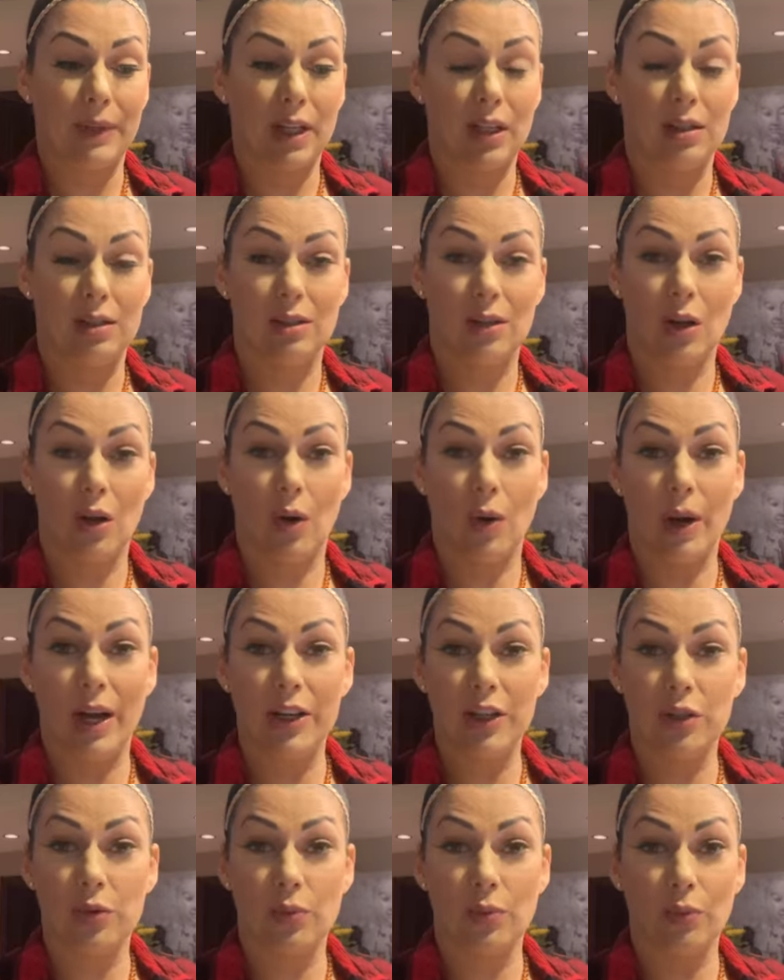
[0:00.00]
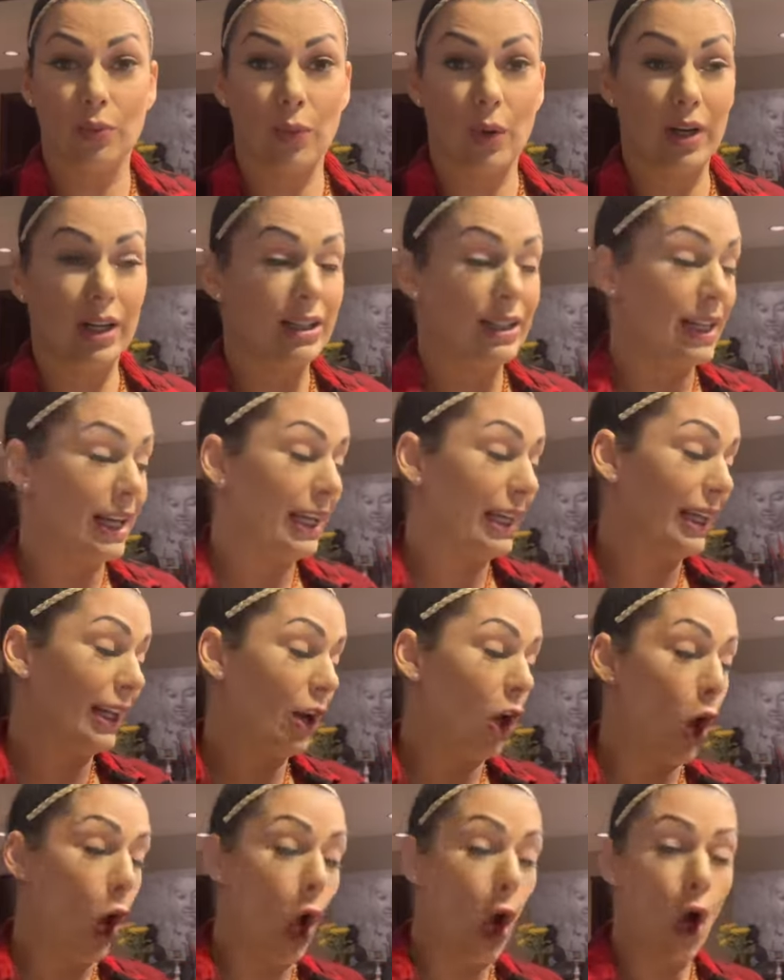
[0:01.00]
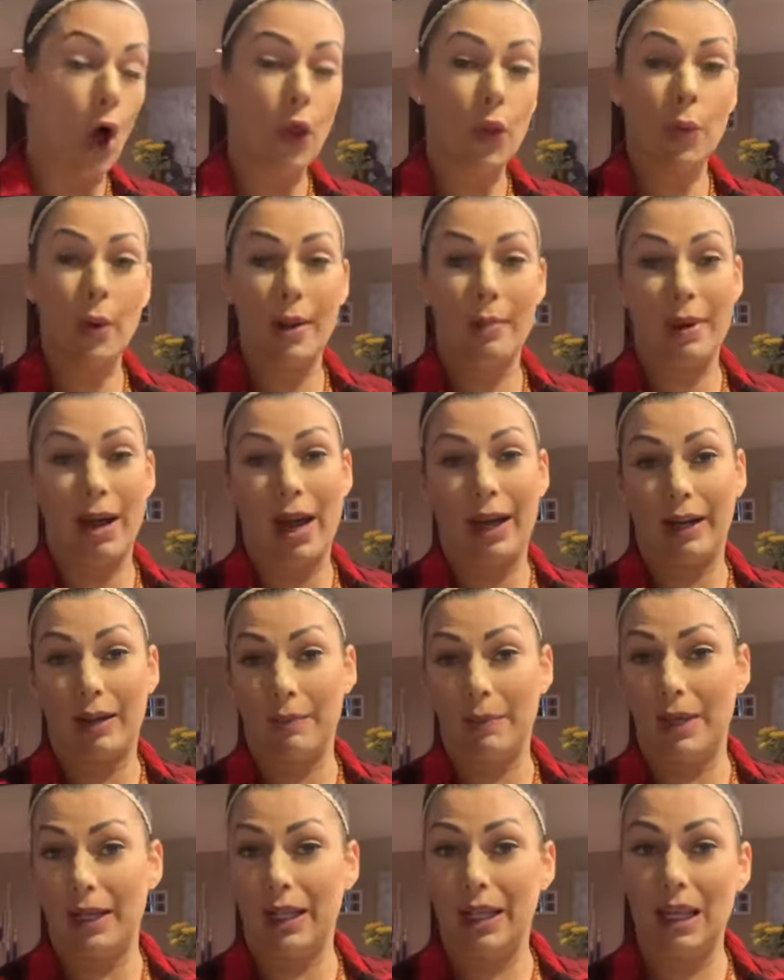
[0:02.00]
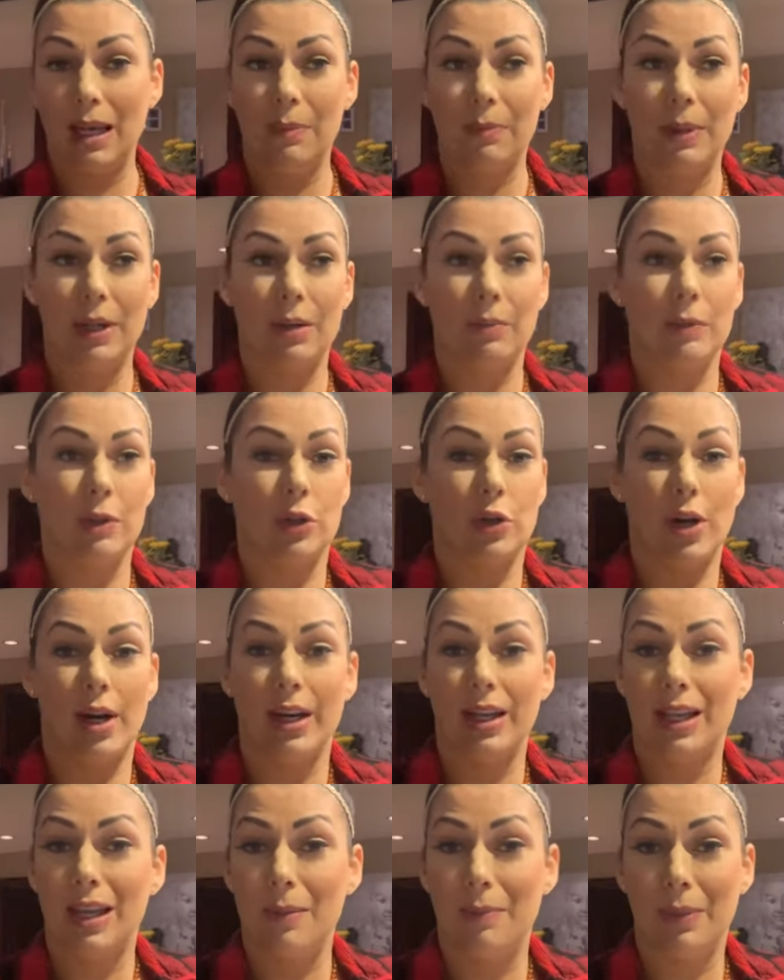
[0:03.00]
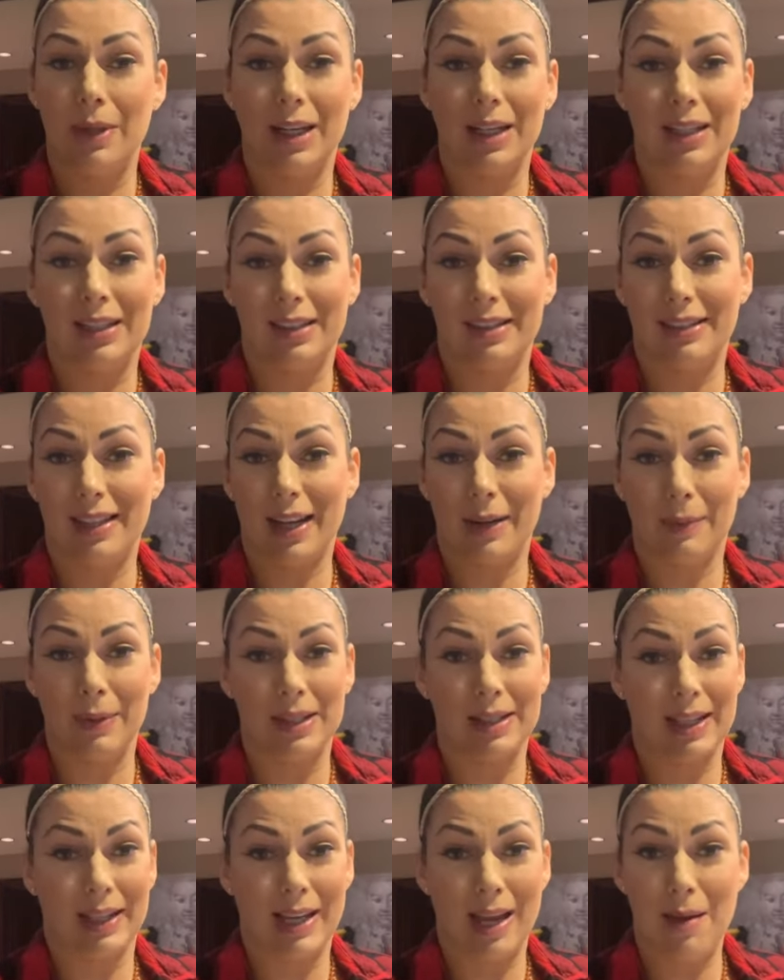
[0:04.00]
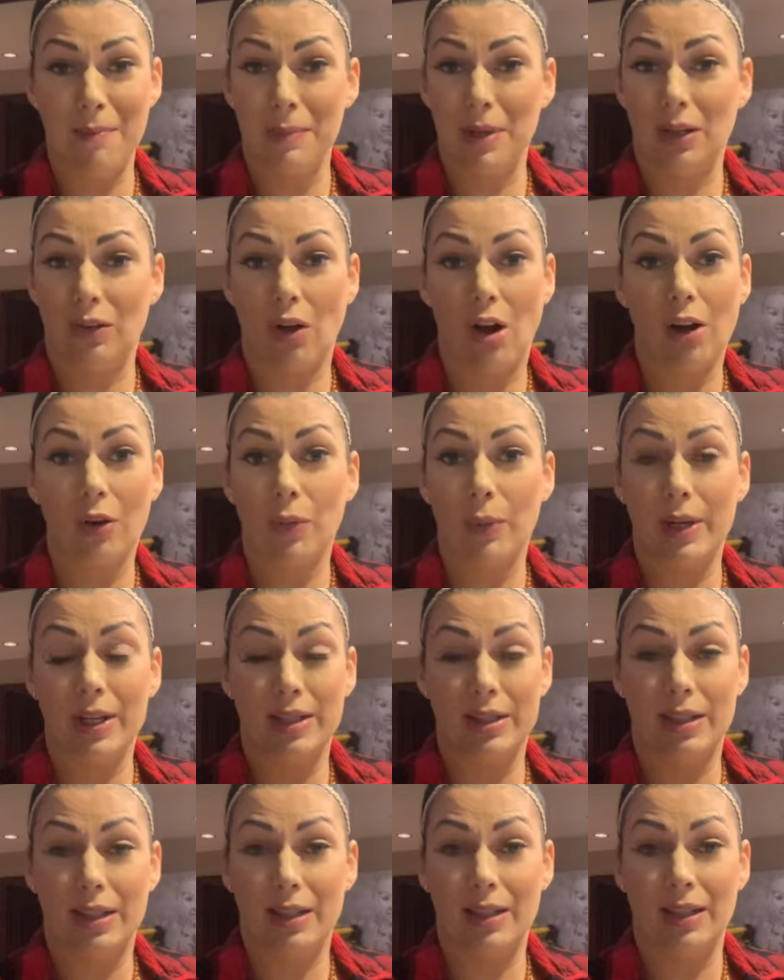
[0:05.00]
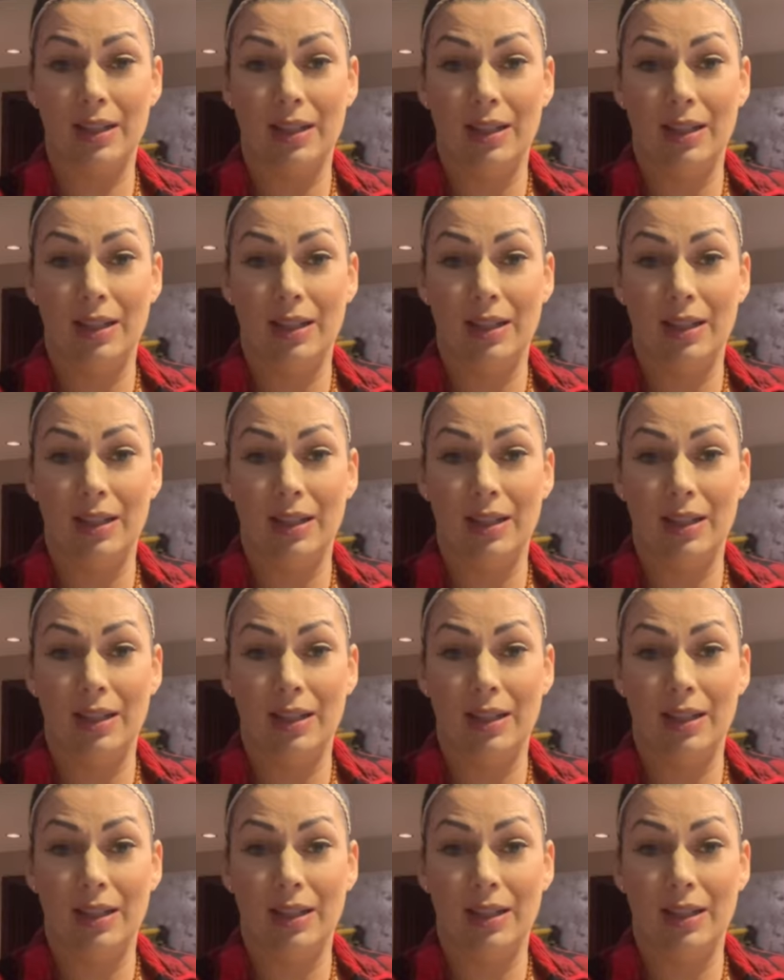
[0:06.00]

So I just want to take it all the way back. I'm gonna try to keep it into segments. I can be long-winded,